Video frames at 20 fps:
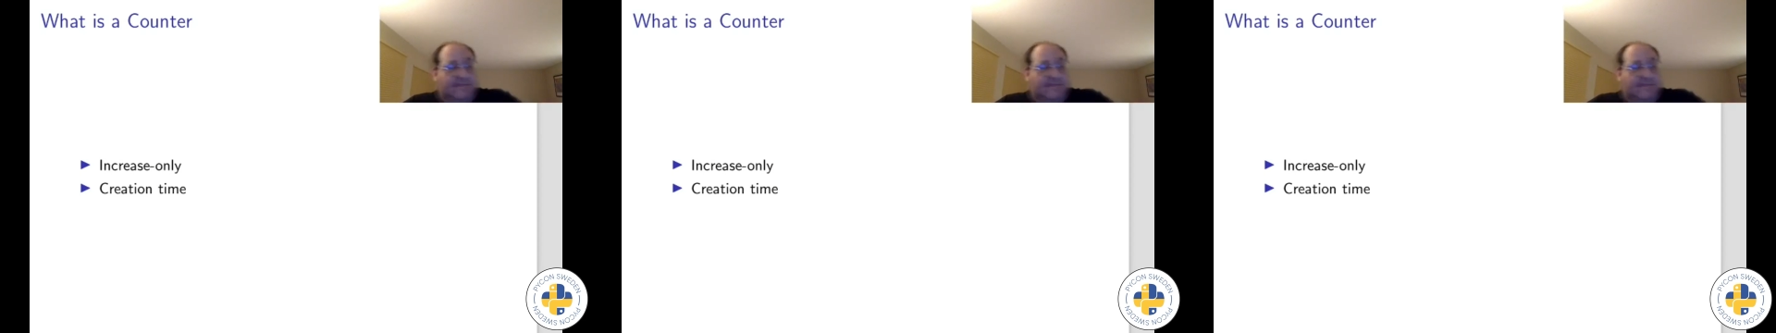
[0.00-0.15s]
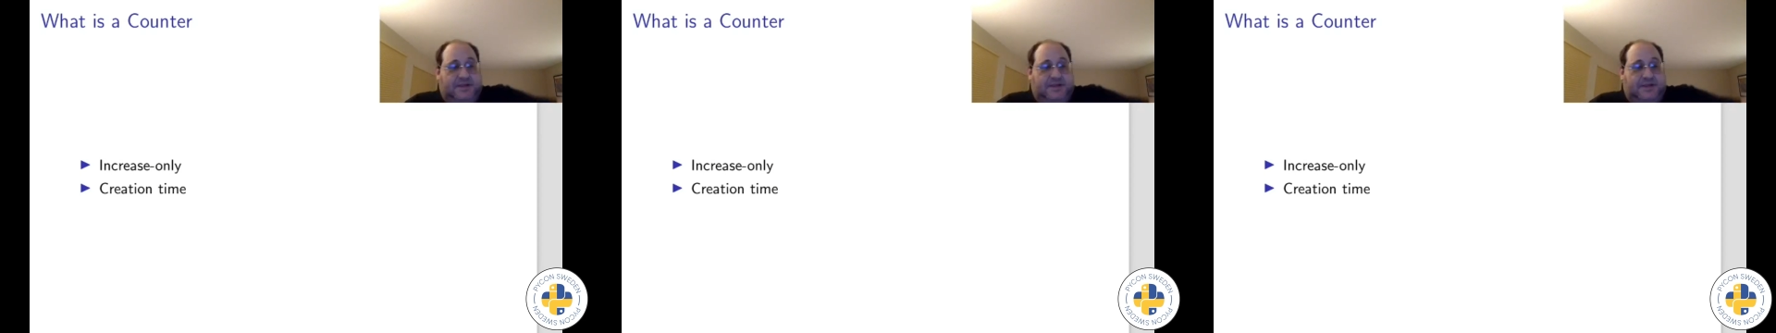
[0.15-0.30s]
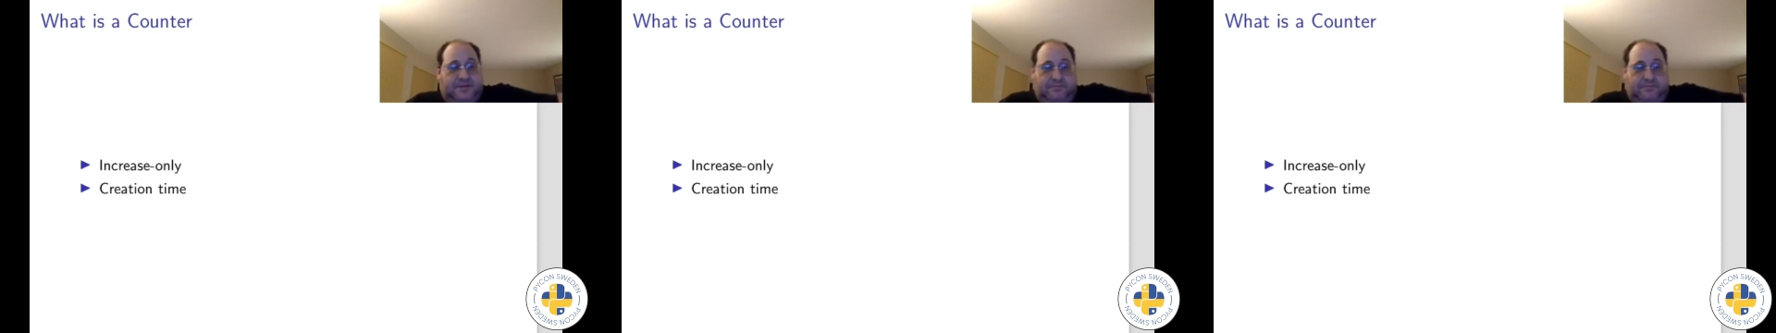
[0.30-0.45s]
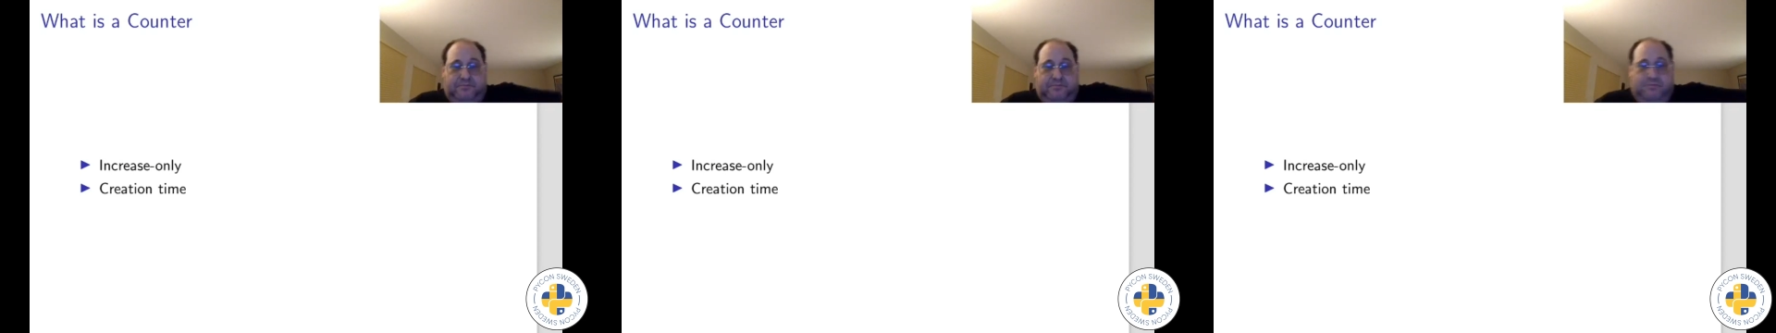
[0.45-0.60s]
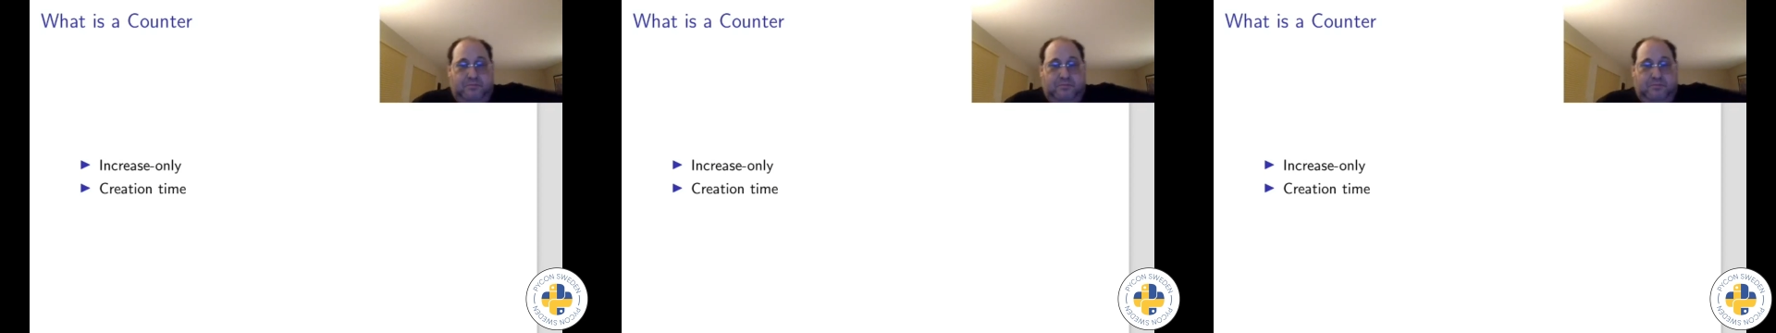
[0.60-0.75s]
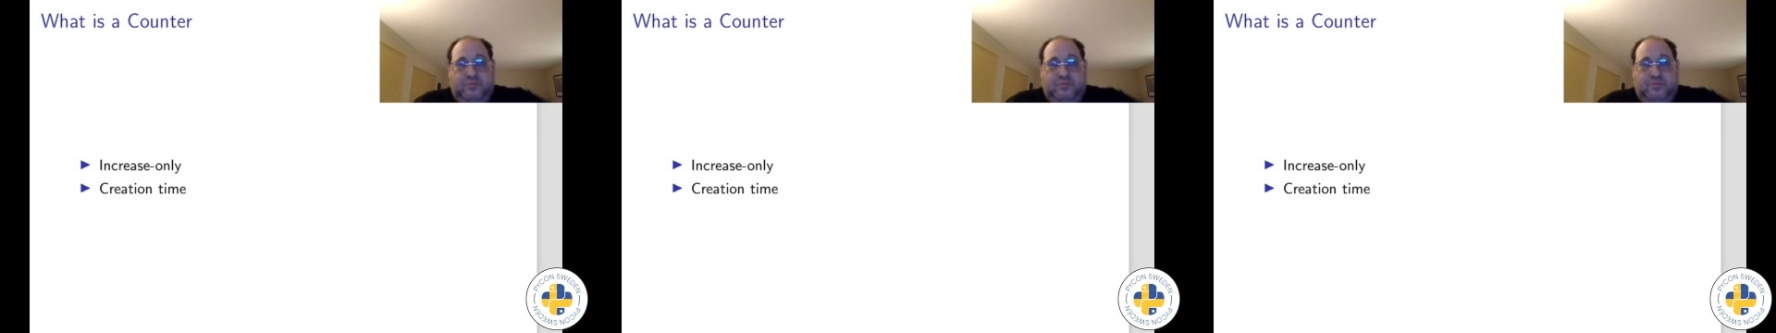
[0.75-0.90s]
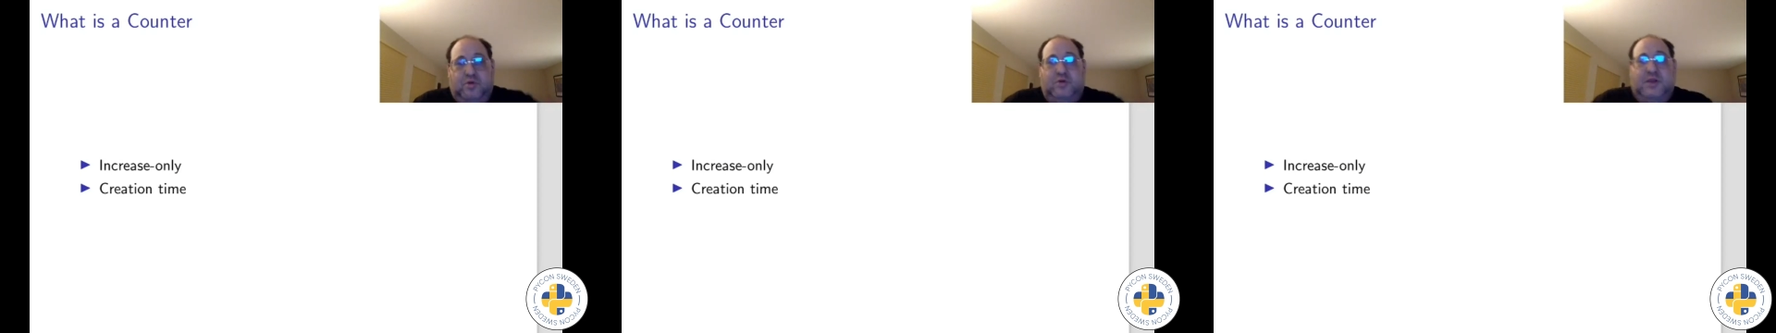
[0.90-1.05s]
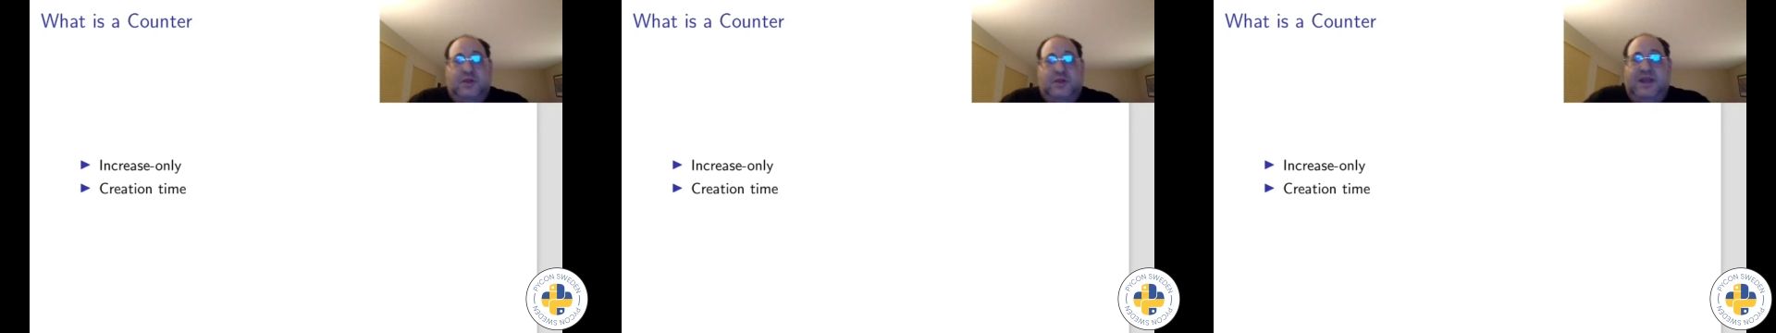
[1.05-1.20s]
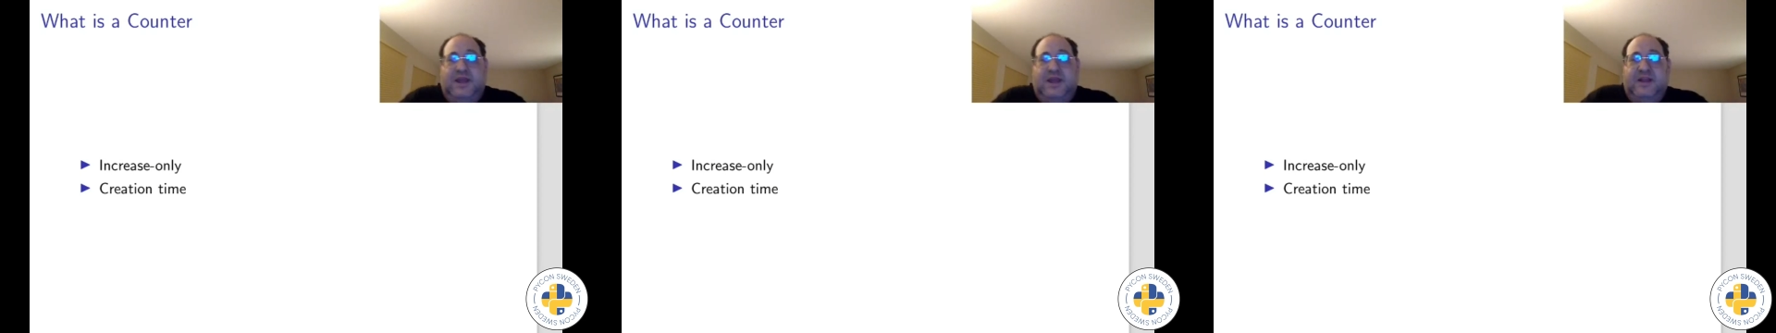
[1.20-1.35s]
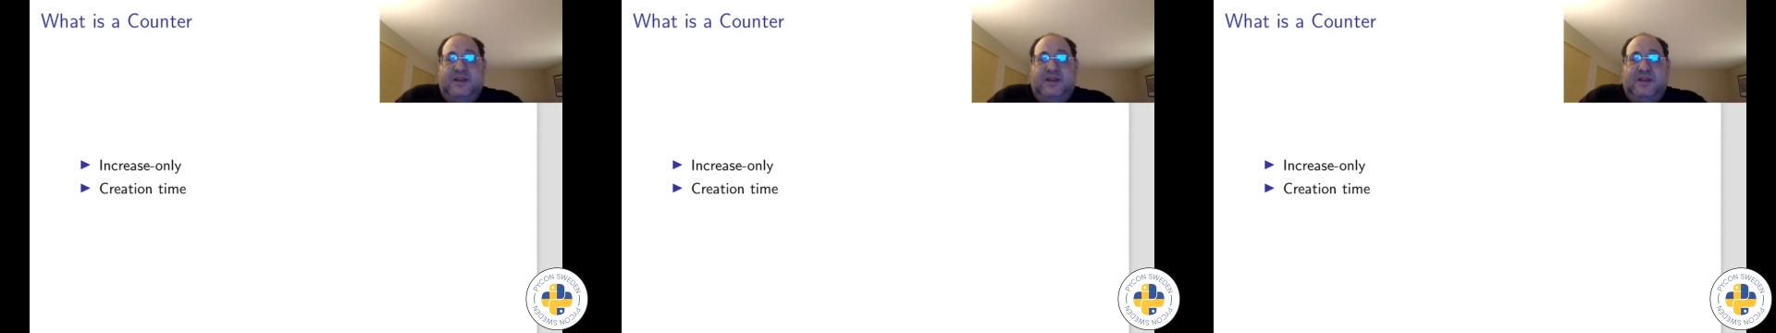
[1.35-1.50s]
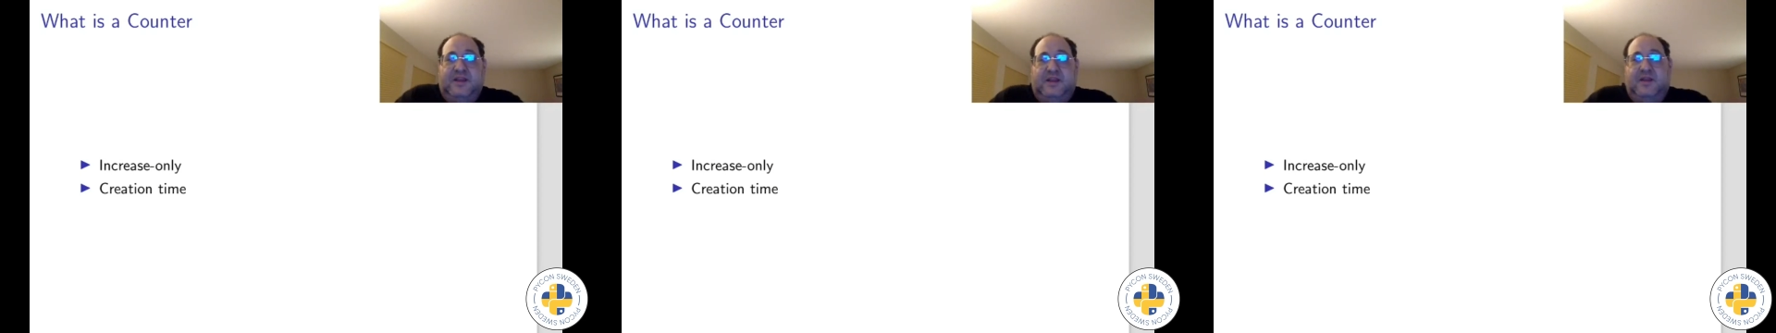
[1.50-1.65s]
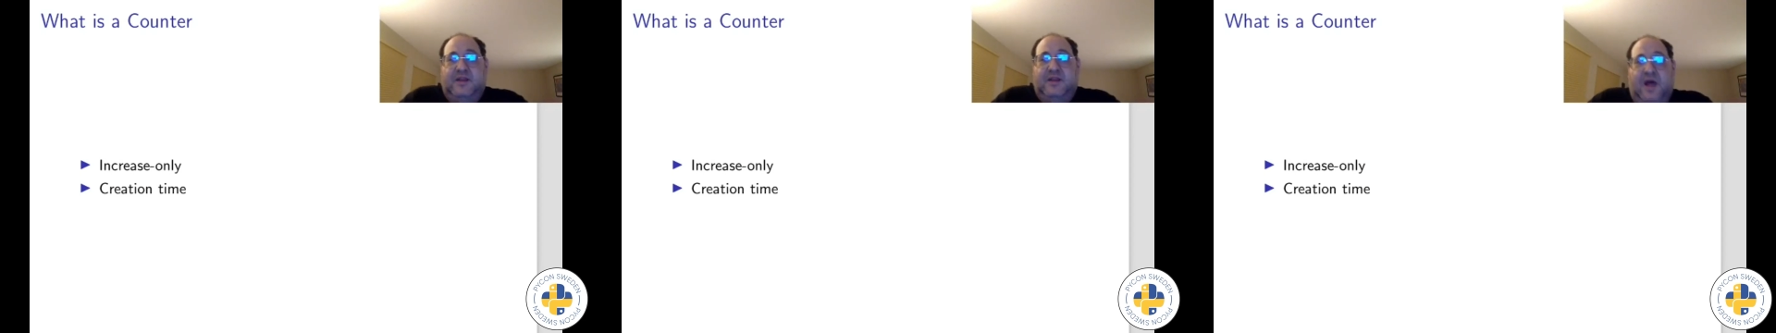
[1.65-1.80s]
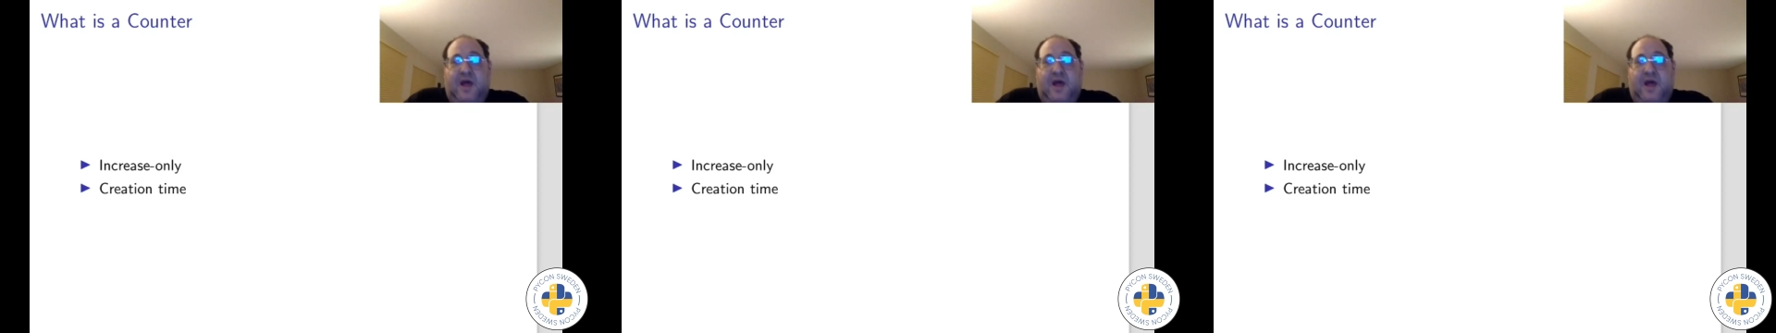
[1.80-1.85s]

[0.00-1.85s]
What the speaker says: say, total hits